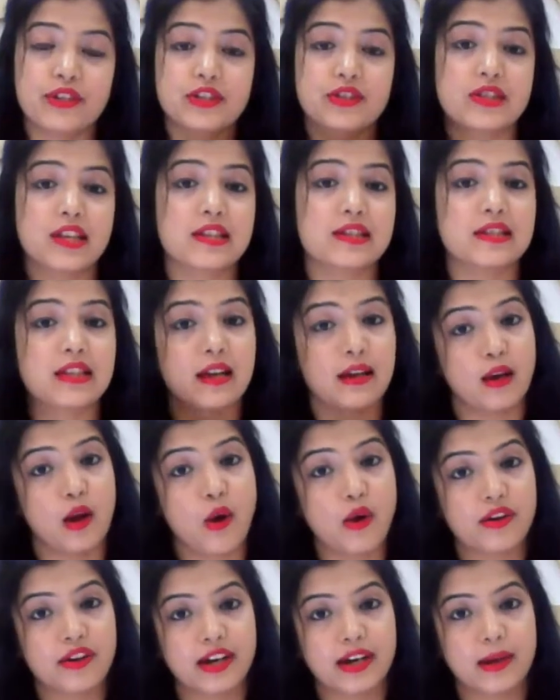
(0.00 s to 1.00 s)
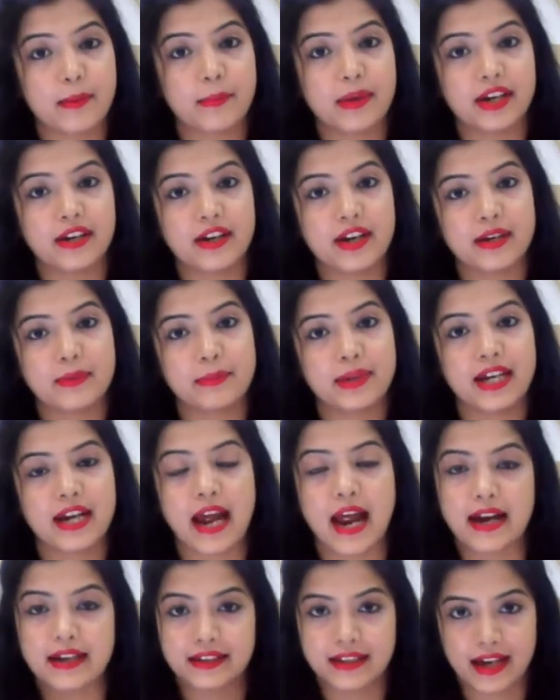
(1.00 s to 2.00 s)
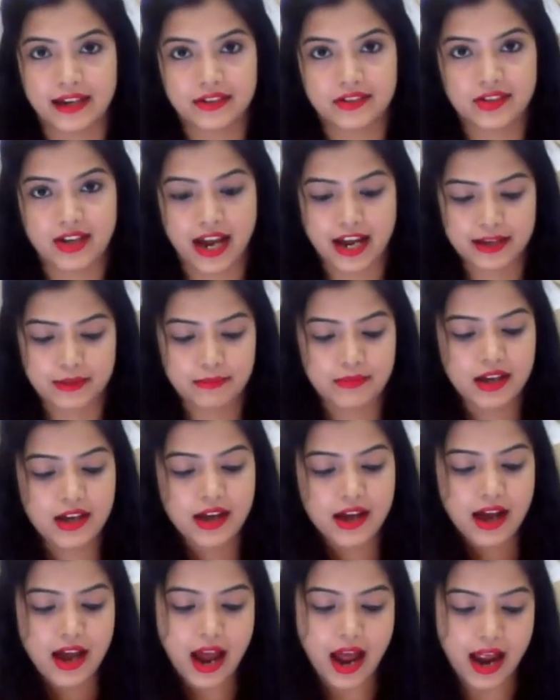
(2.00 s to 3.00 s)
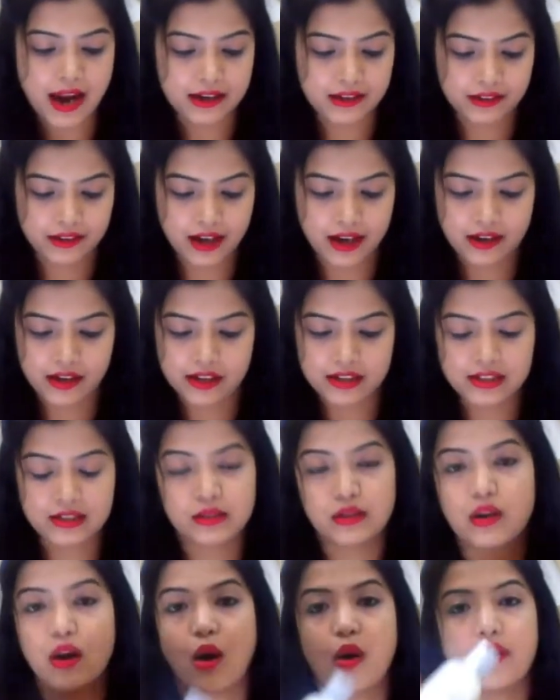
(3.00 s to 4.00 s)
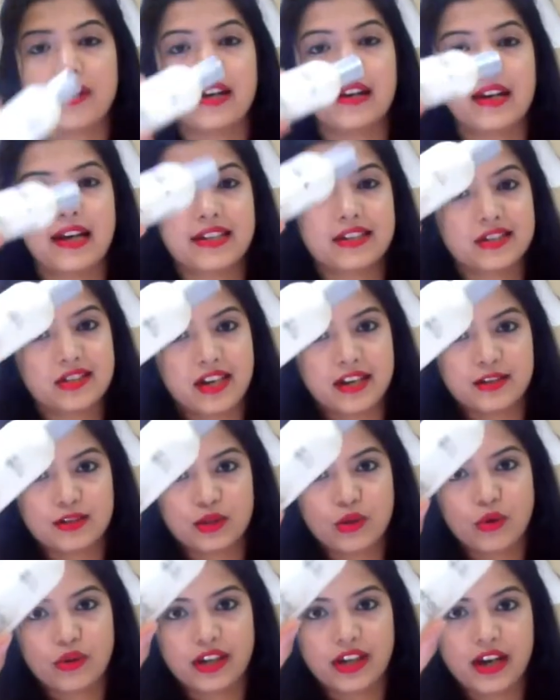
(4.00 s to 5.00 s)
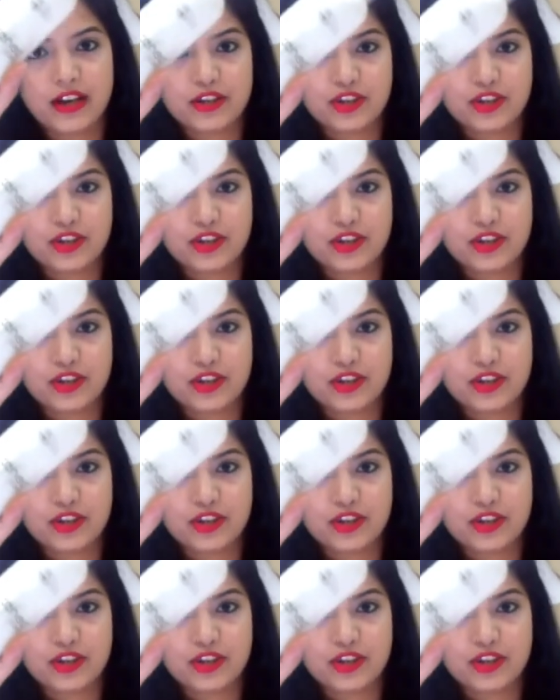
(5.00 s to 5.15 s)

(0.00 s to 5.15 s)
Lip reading: which the salon recommended me at that time, and that is L'Oreal Extenso Care